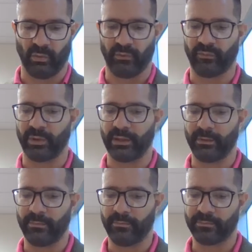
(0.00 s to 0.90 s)
over it.
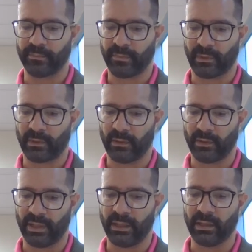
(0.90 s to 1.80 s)

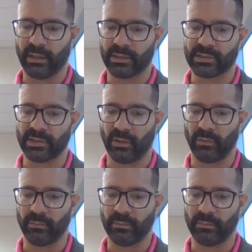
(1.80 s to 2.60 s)
Okay. So